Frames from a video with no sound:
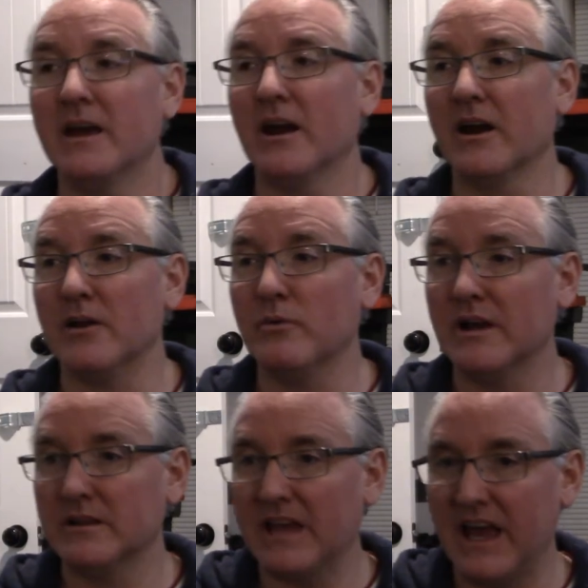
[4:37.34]
All right,
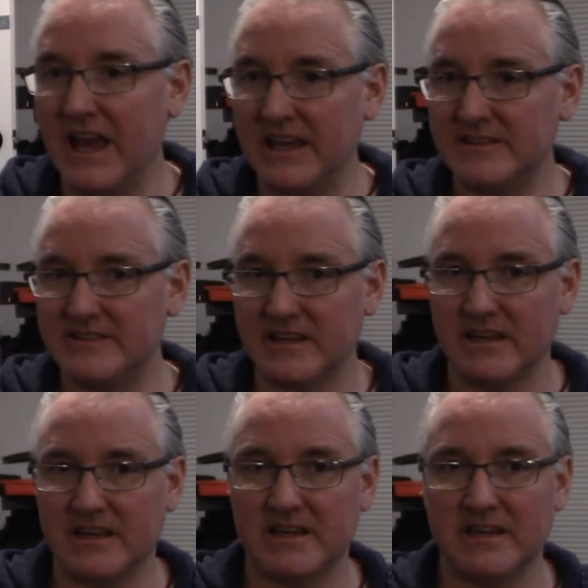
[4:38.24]
well, guys,
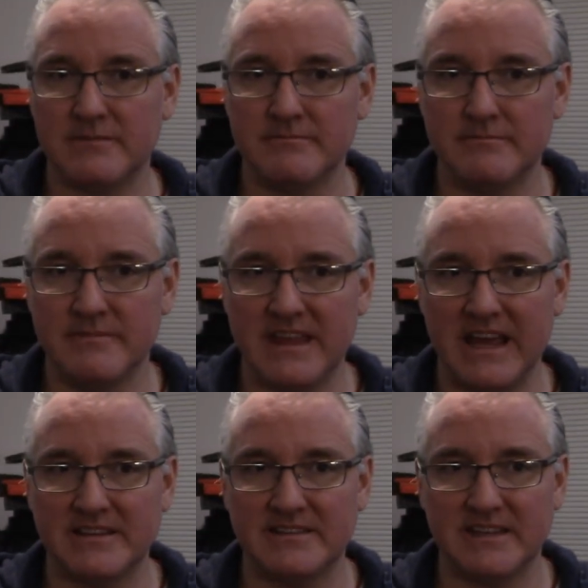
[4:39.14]
um,
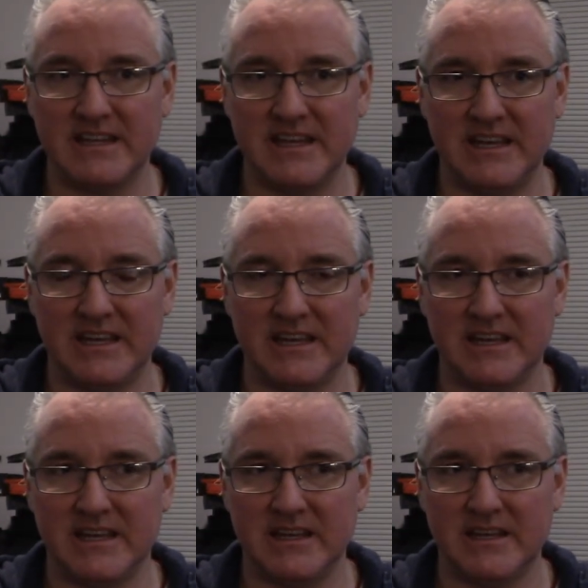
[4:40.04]
that's
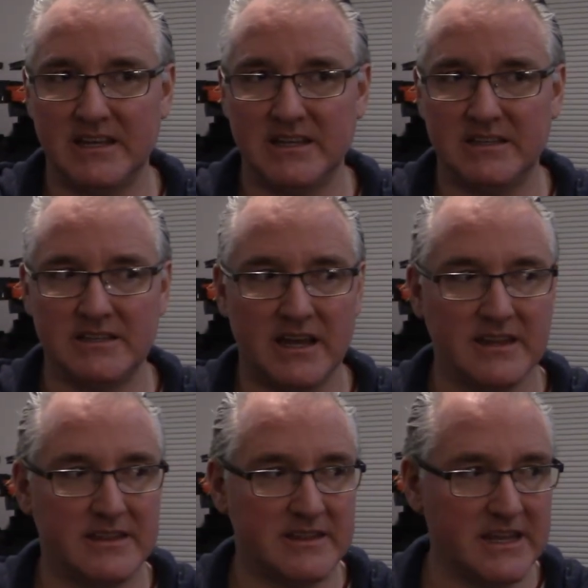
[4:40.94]
it. I
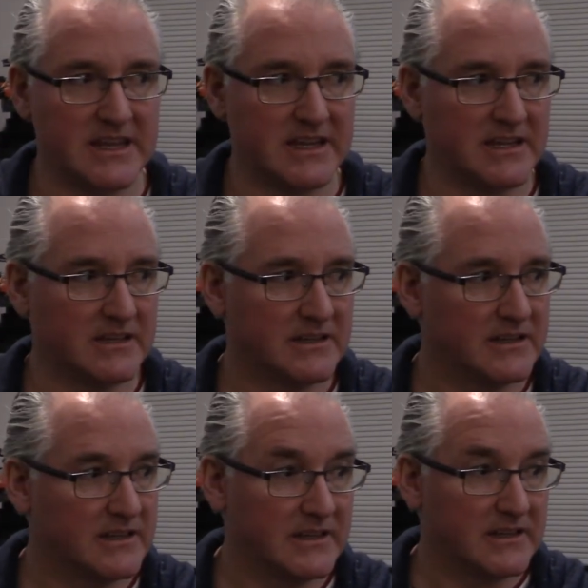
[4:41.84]
think,
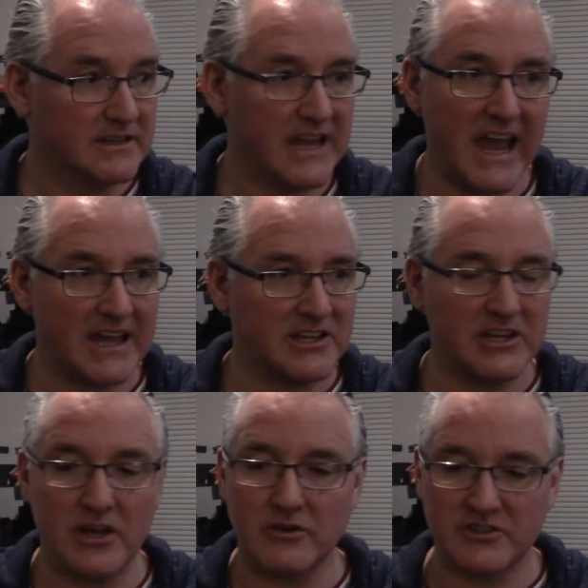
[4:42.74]
yeah, you
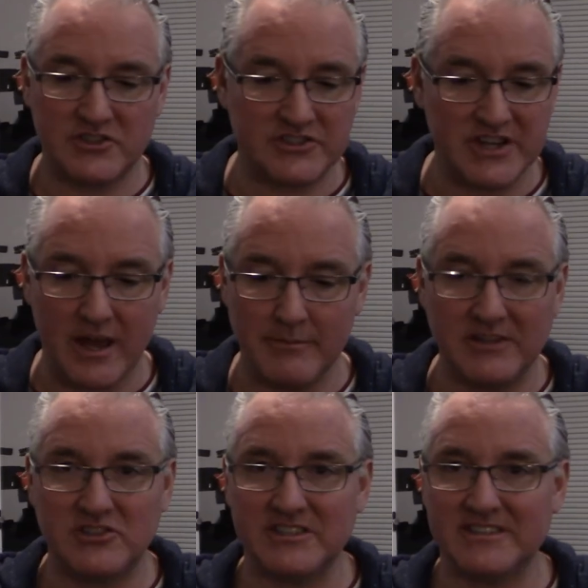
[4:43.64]
know, there's just not
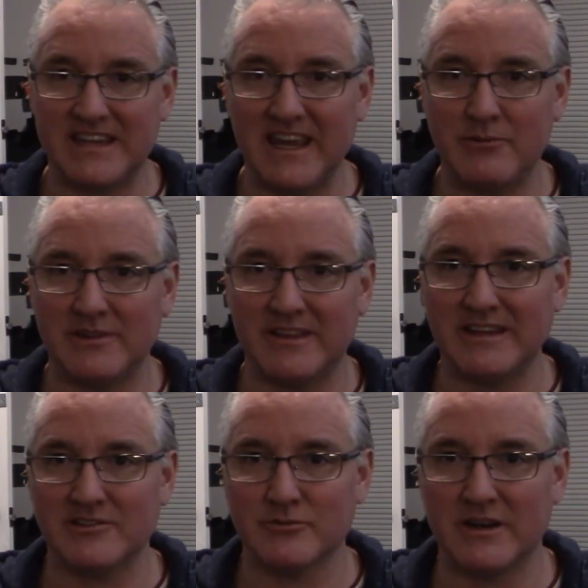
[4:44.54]
much to say when
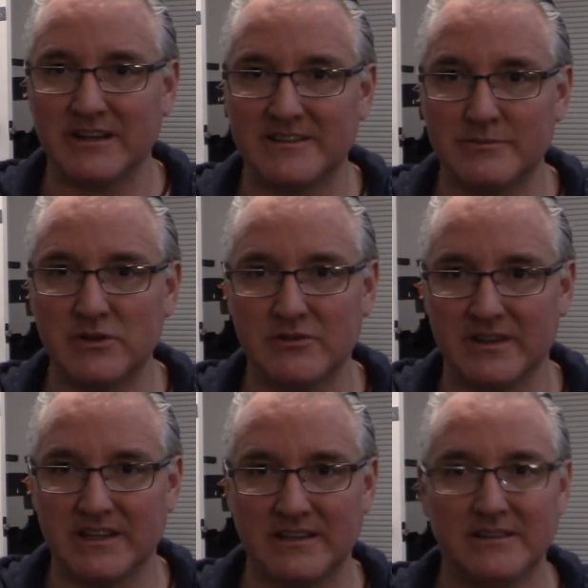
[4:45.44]
things are running
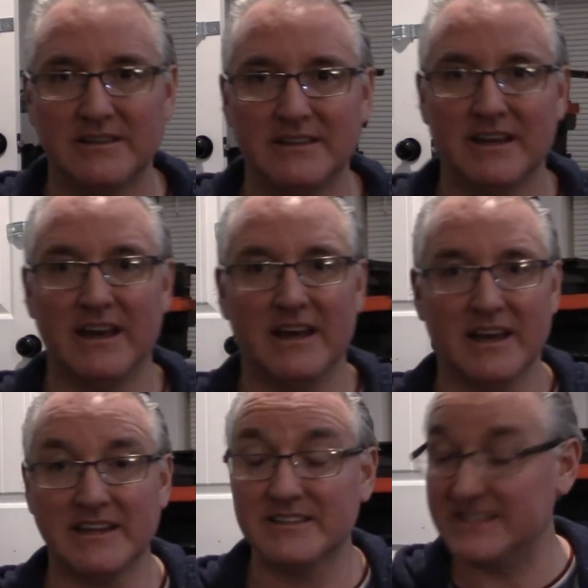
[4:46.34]
smoothly. Uh, I
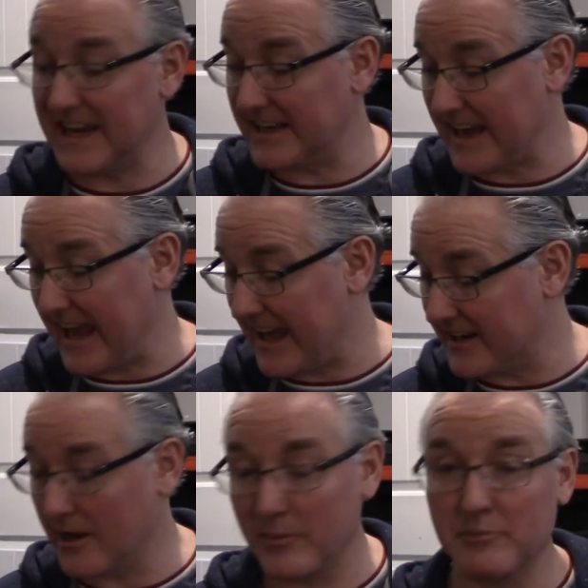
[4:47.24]
could stand to add a
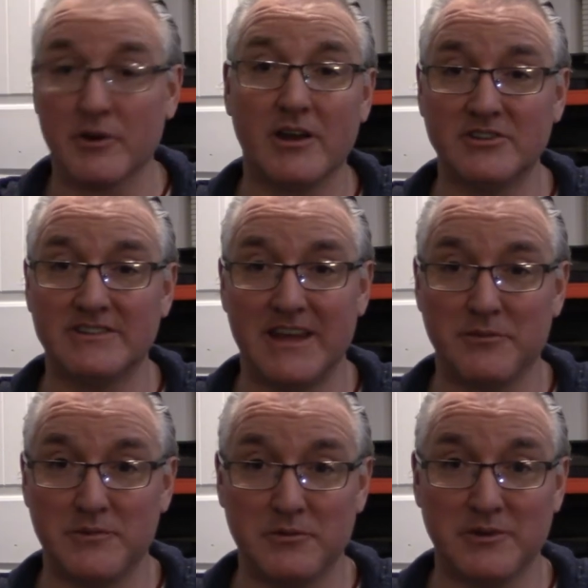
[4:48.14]
couple projects. That
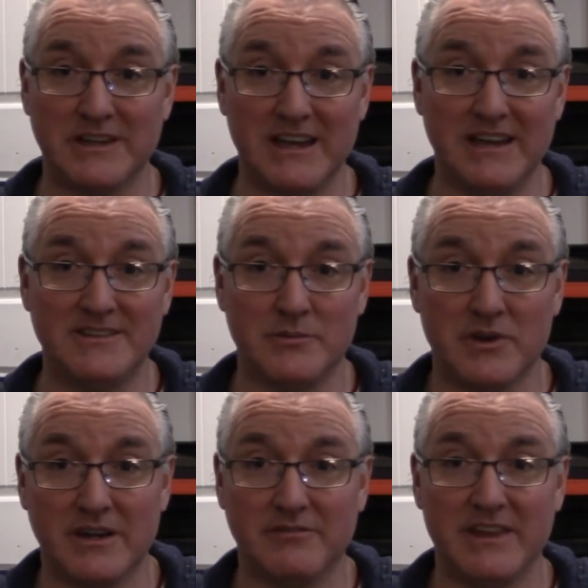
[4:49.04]
would be really nice. I'm
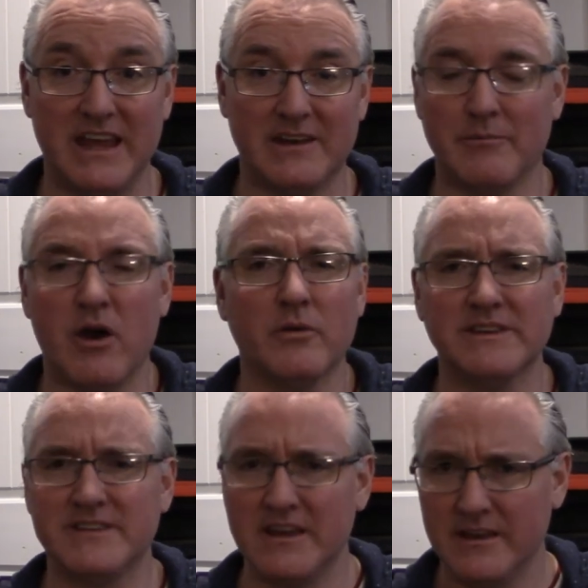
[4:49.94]
ready for that. I'm
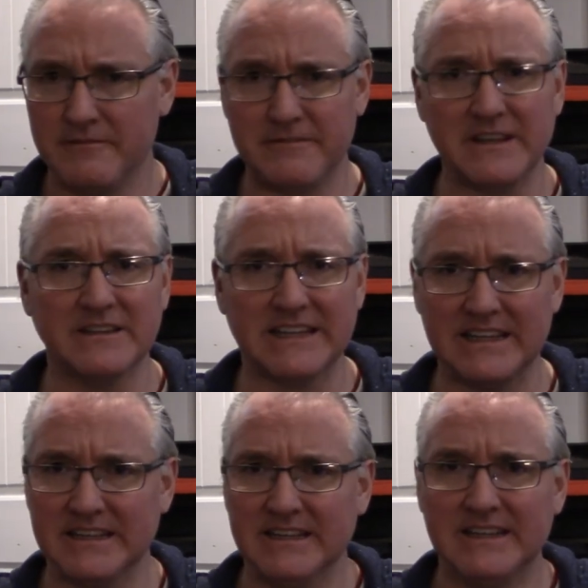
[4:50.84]
always
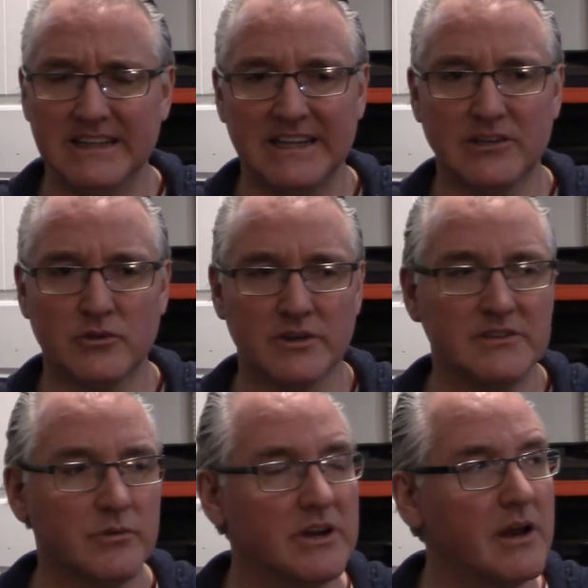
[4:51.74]
fielding inquiries.
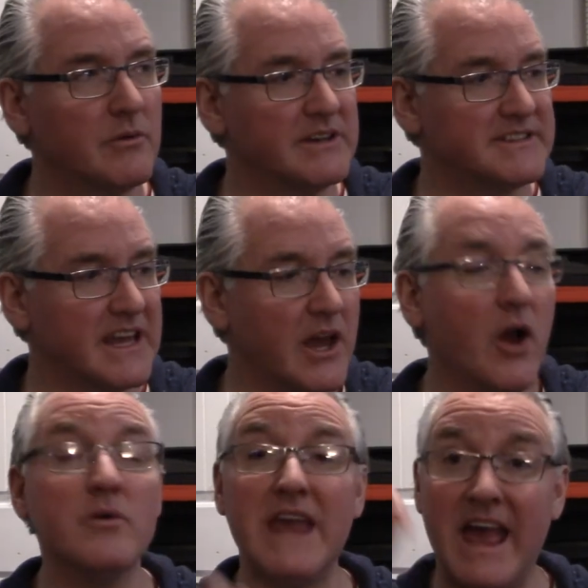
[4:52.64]
What did I want to say?
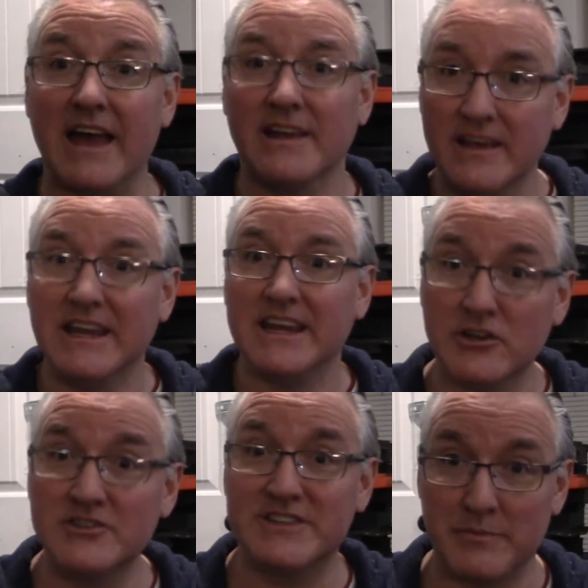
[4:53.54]
Oh, yeah,
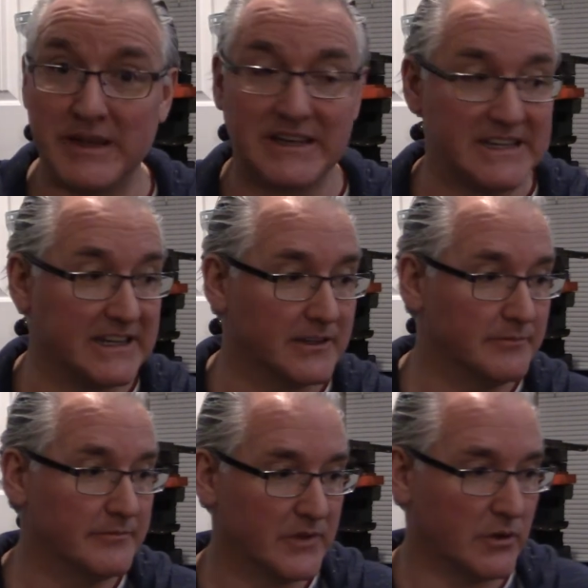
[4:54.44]
here's the big deal.
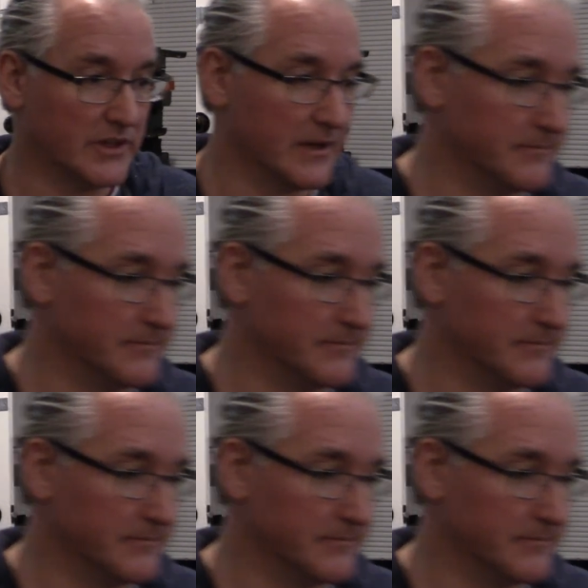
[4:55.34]
Hold on.